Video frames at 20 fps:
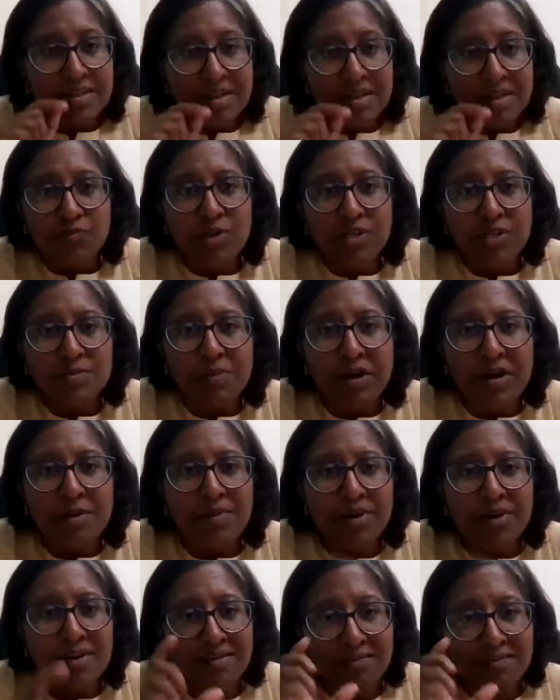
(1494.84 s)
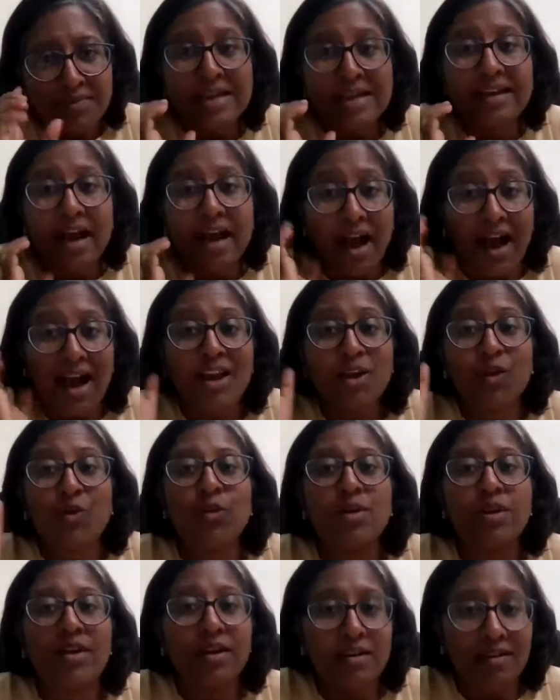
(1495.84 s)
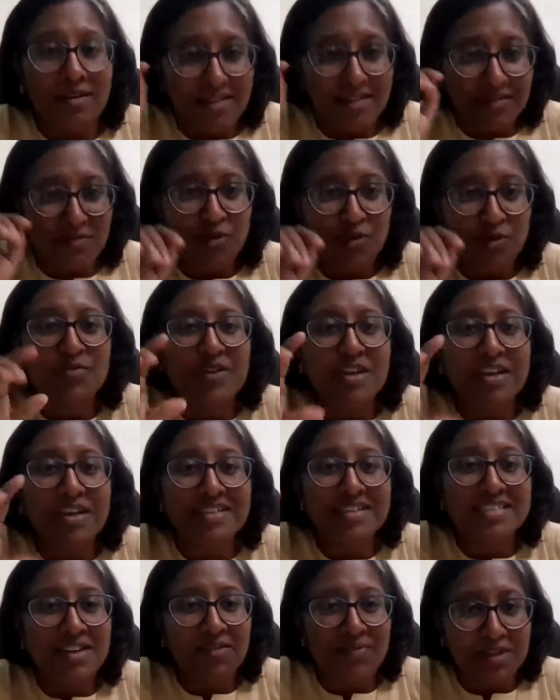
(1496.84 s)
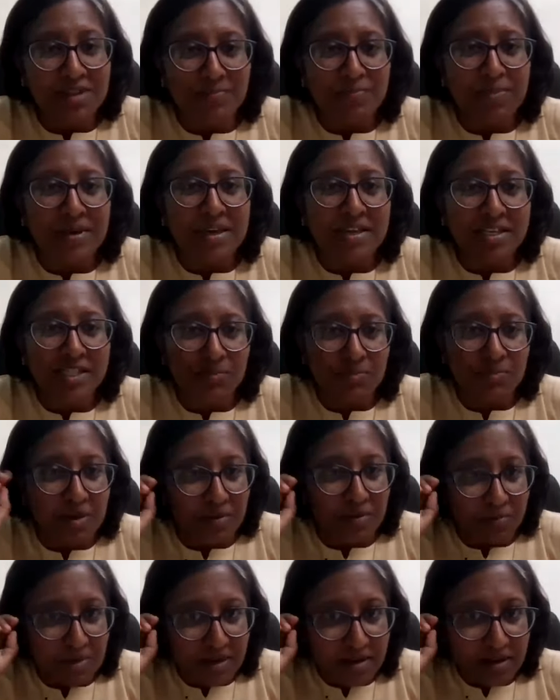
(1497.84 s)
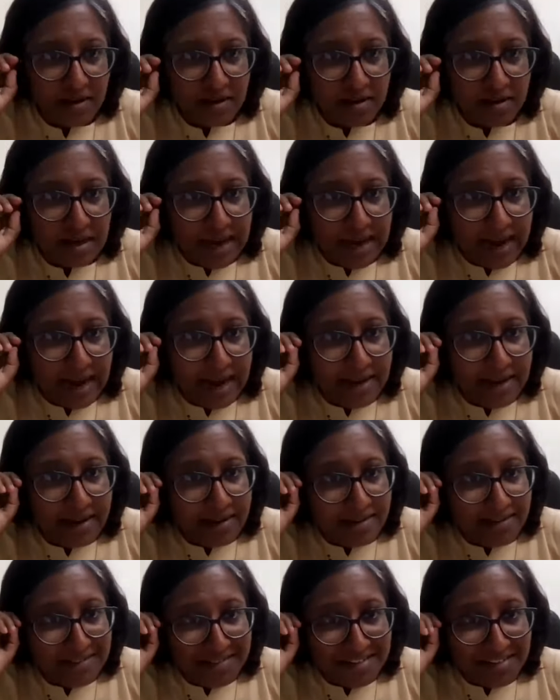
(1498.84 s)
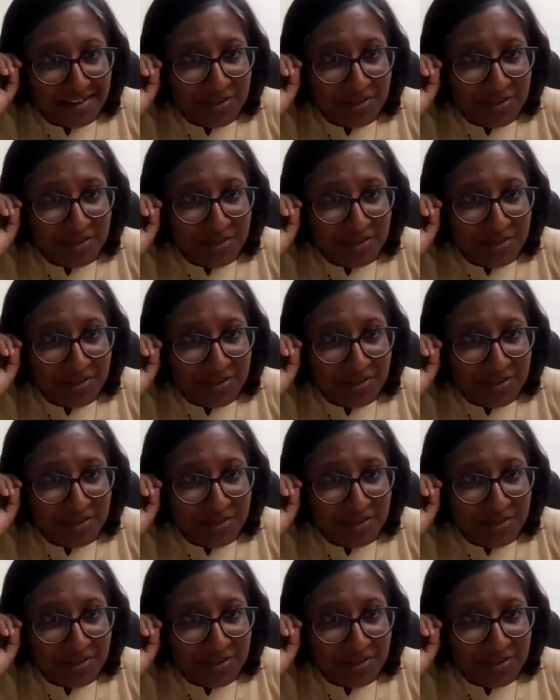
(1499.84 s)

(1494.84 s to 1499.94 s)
This was murmur, like I could hear, was VSD with PS Parmar. And